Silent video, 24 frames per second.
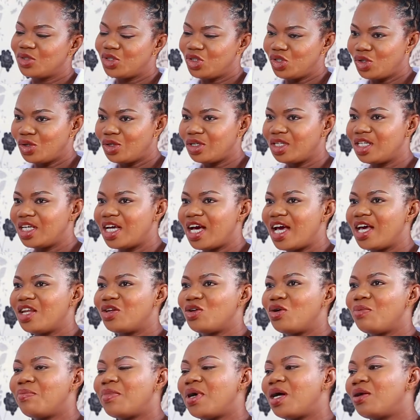Sure, there are a
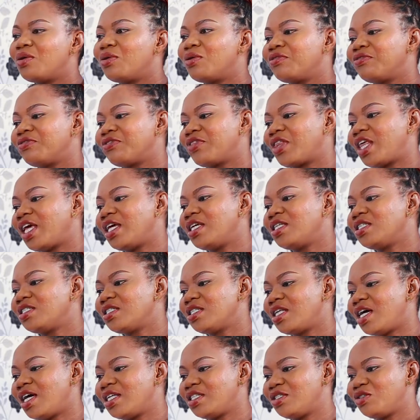number of
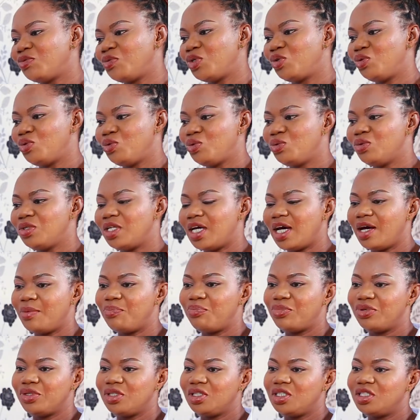things that we do
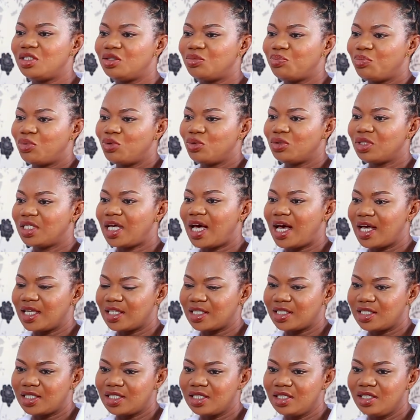that predispose
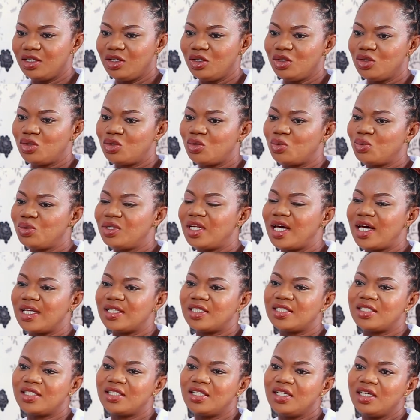us to that.